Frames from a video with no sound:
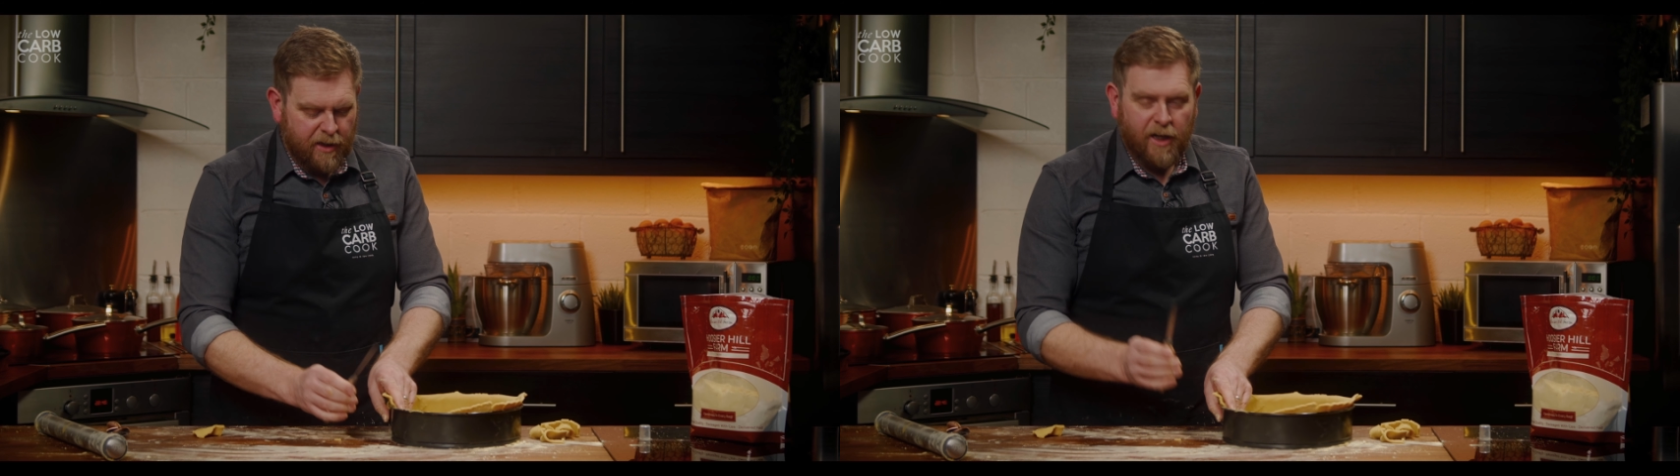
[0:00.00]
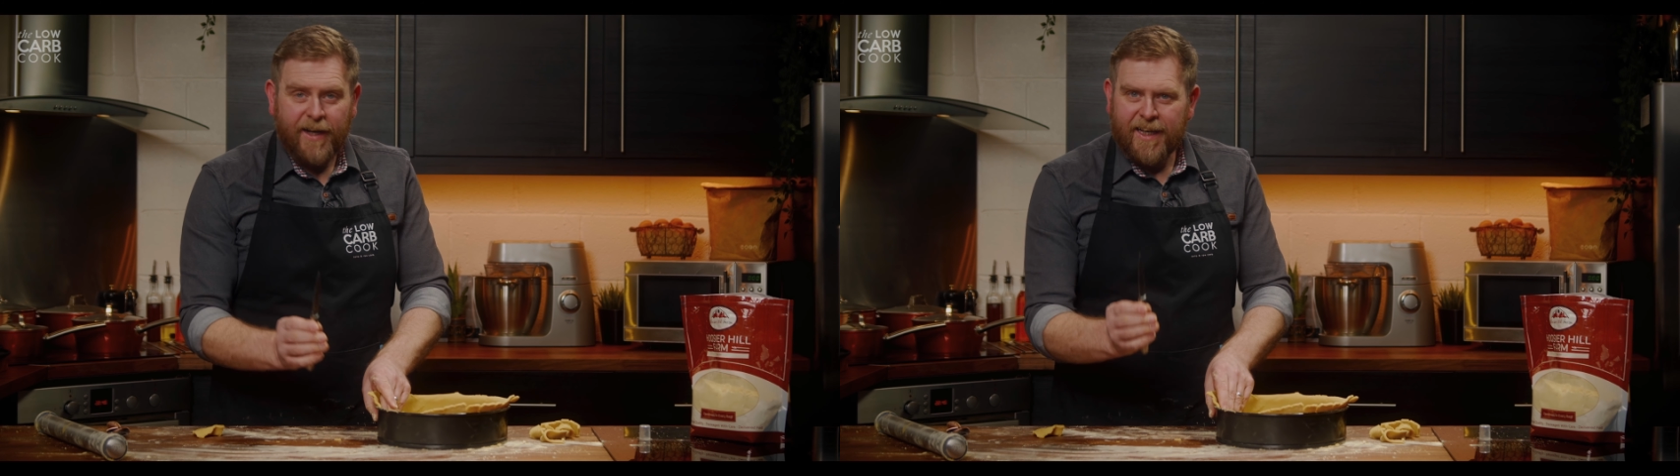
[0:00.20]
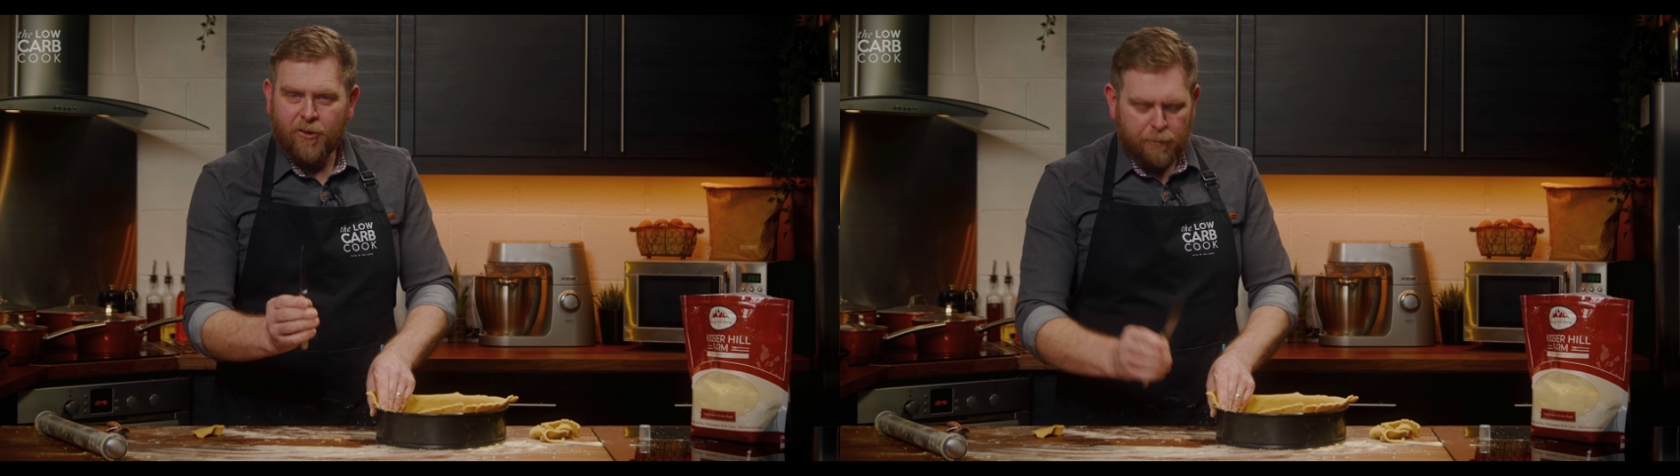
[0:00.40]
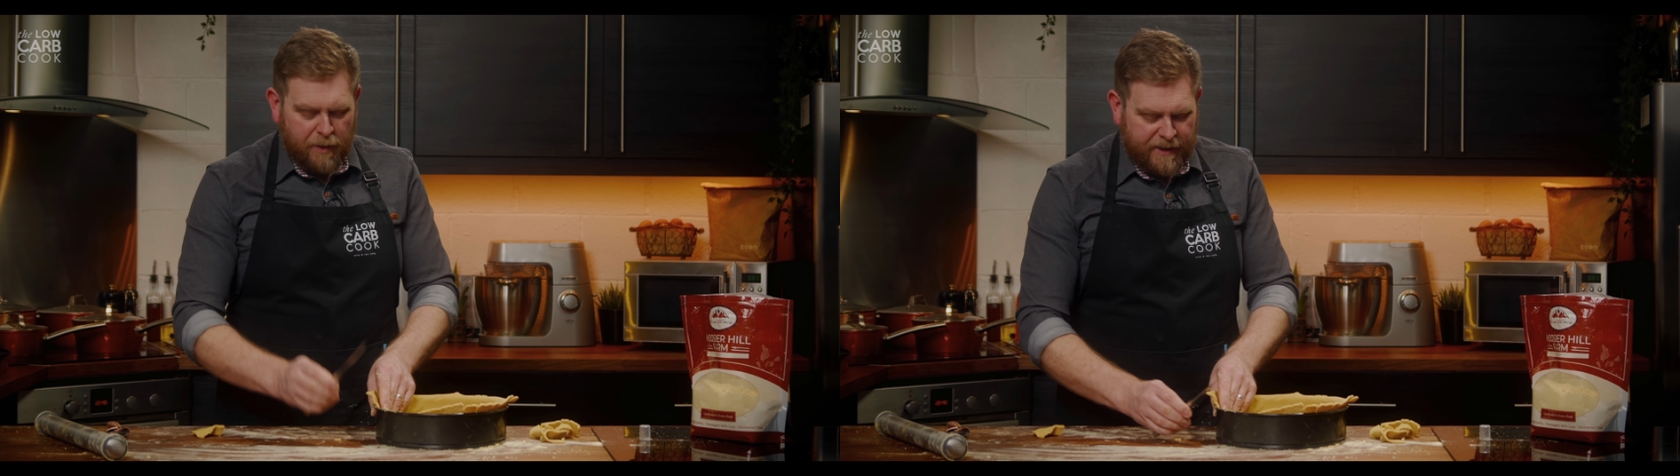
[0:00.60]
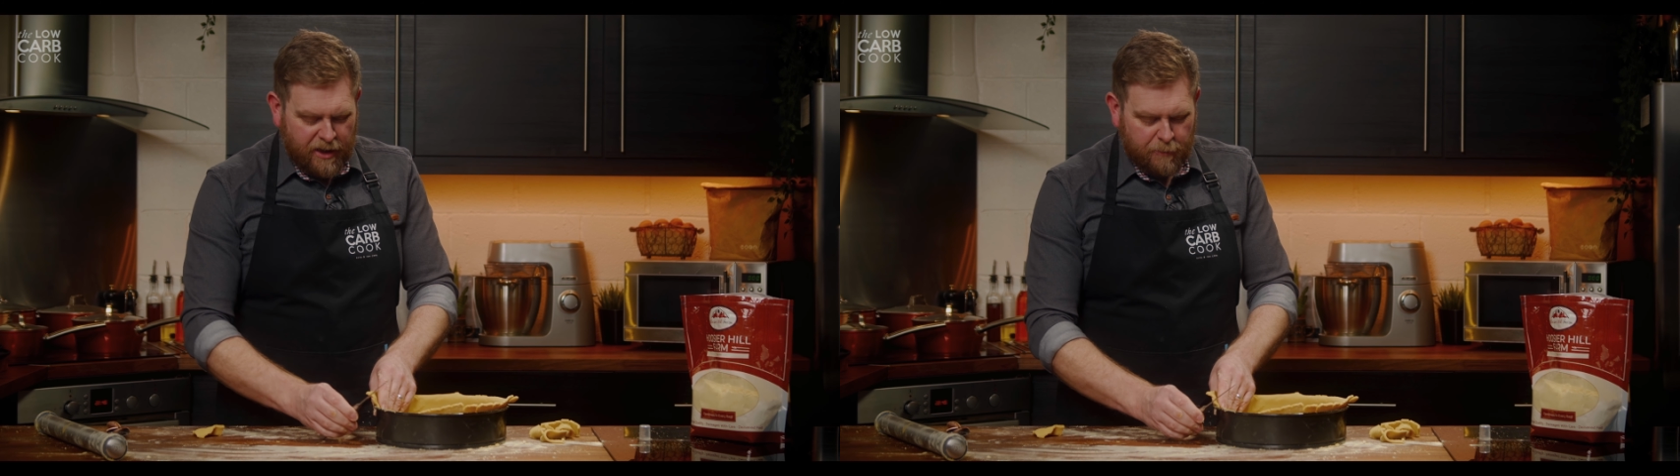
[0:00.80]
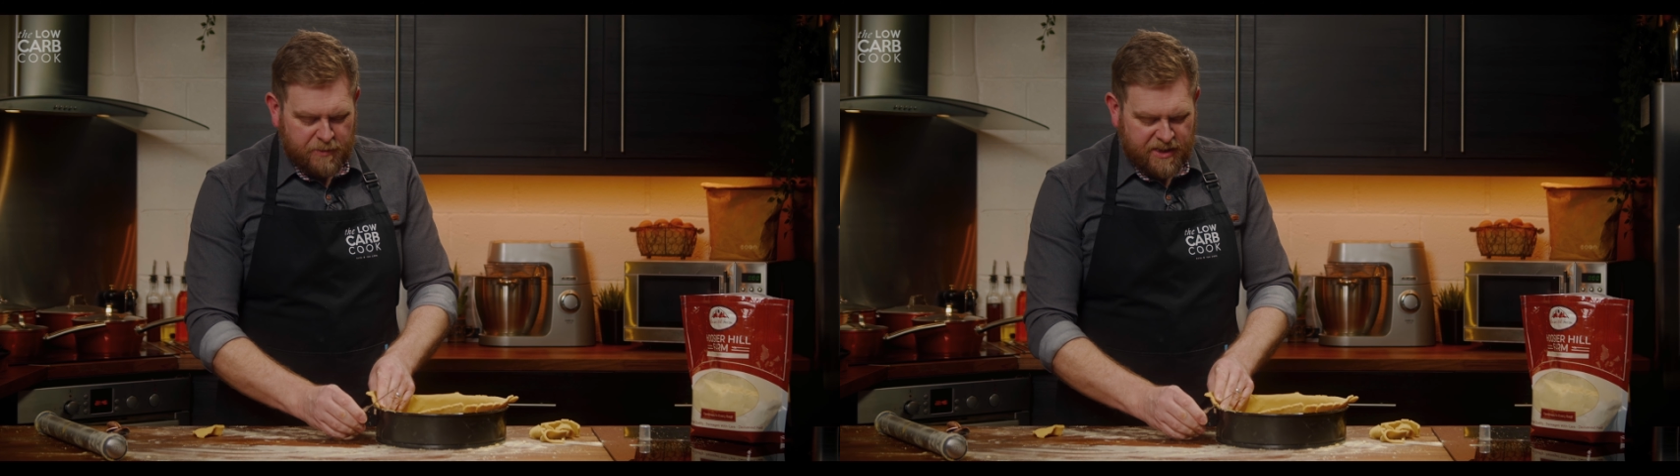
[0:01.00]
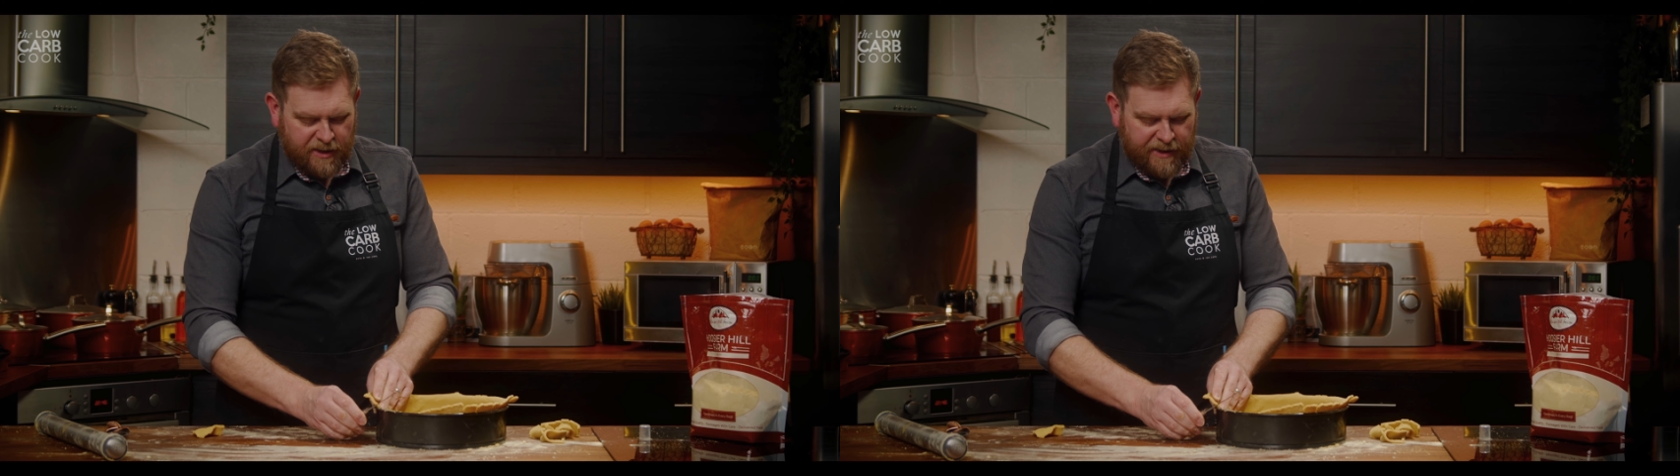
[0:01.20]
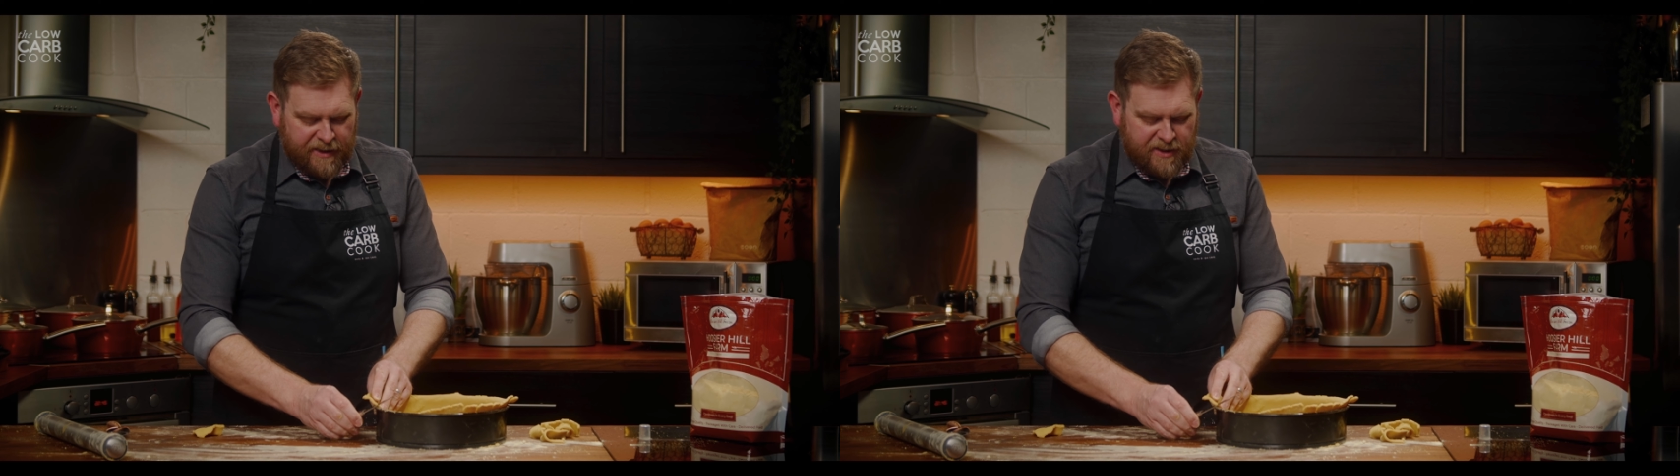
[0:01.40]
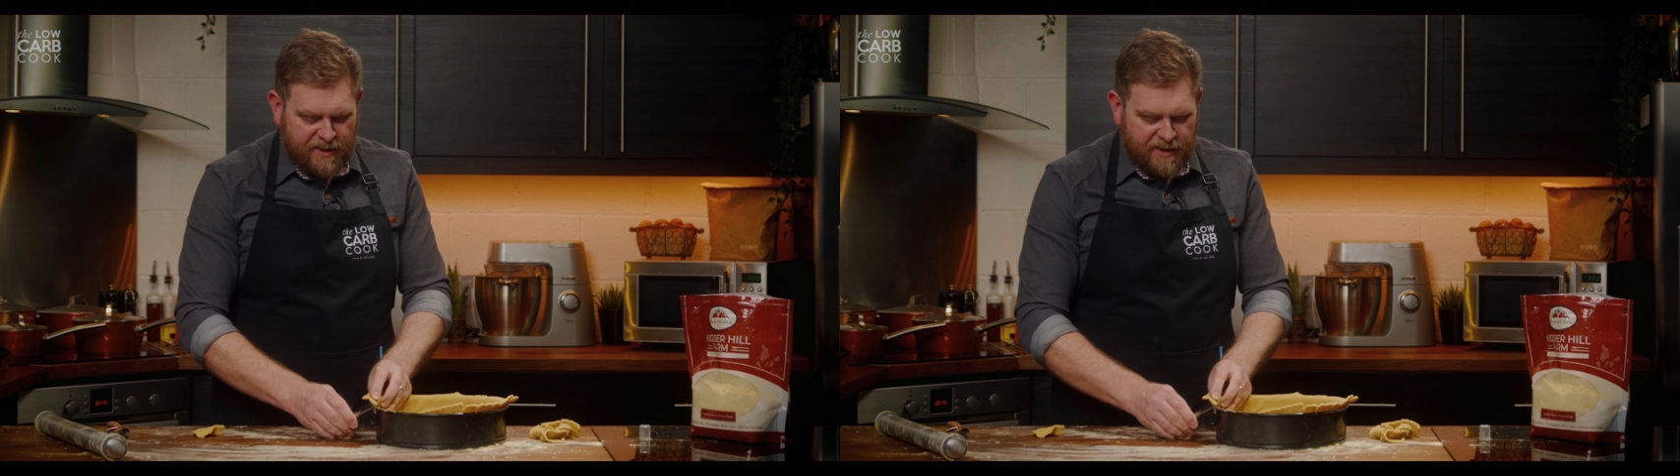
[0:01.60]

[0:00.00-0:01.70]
I angle mine up slightly so